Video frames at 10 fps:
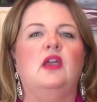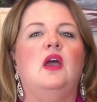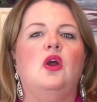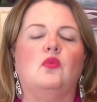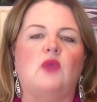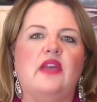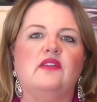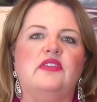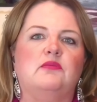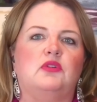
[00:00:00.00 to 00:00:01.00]
Rather
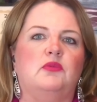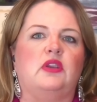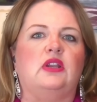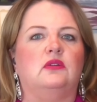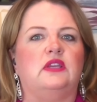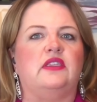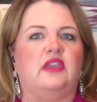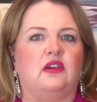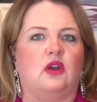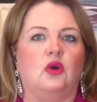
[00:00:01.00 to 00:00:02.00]
than promoting only
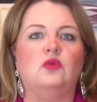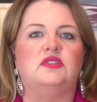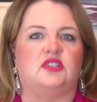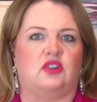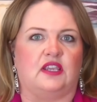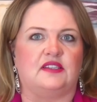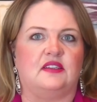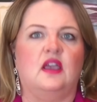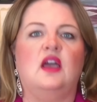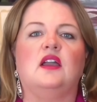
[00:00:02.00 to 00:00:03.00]
their own strengths,
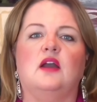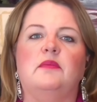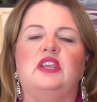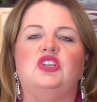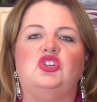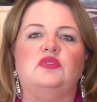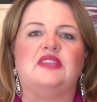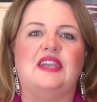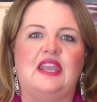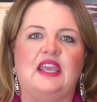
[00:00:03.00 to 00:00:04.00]
companies use
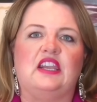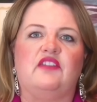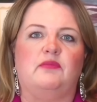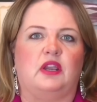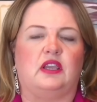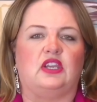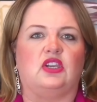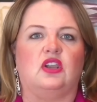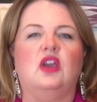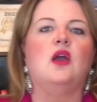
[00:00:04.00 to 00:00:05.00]
negative marketing.
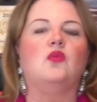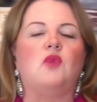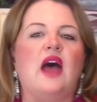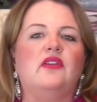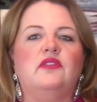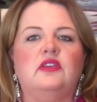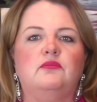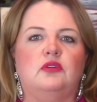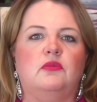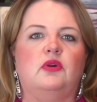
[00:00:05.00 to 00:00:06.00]
Rather than
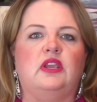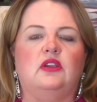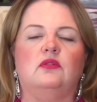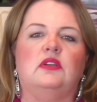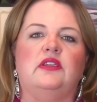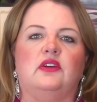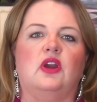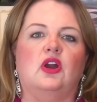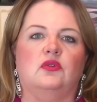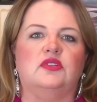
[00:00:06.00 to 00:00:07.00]
promoting only their
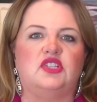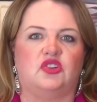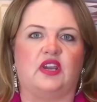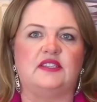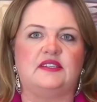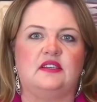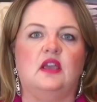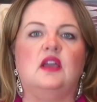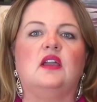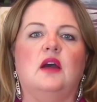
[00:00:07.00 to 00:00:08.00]
own strengths,
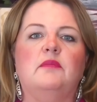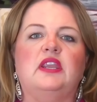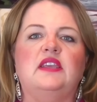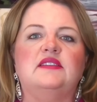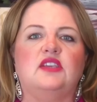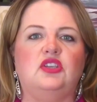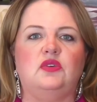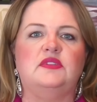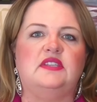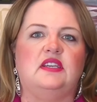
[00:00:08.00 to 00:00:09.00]
companies
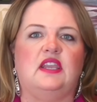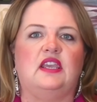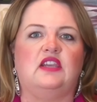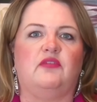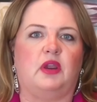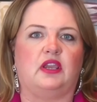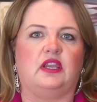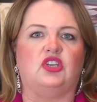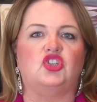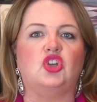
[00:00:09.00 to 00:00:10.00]
using negative marketing
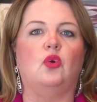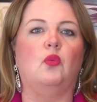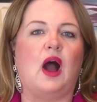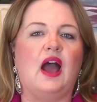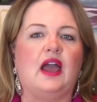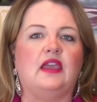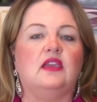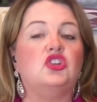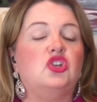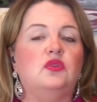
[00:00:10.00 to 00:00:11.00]
show why
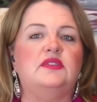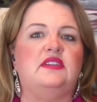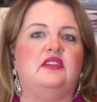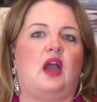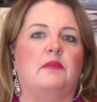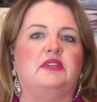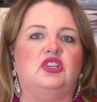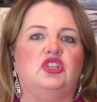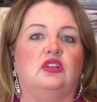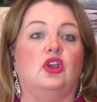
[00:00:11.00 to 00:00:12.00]
choosing the
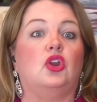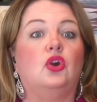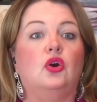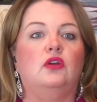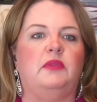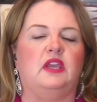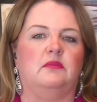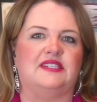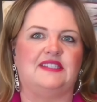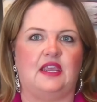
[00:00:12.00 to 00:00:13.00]
competition could be a
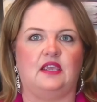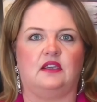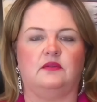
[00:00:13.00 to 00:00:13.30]
mistake.